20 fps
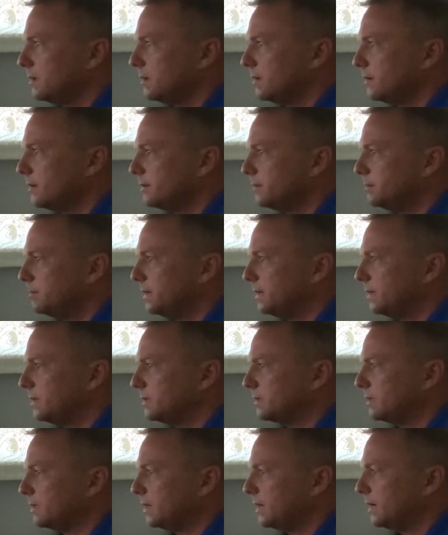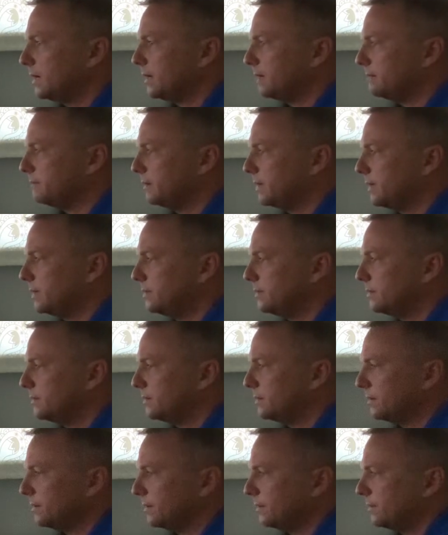Airspeed is alive. Gauges are
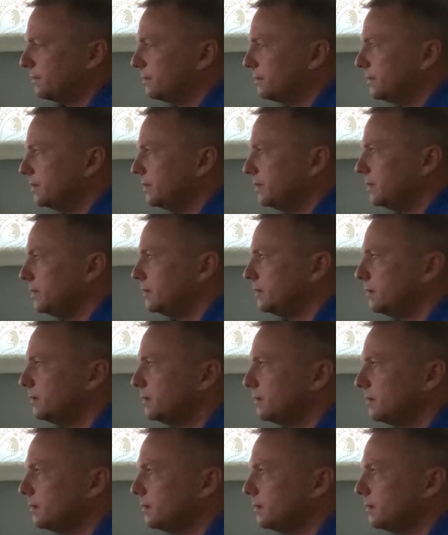in the green.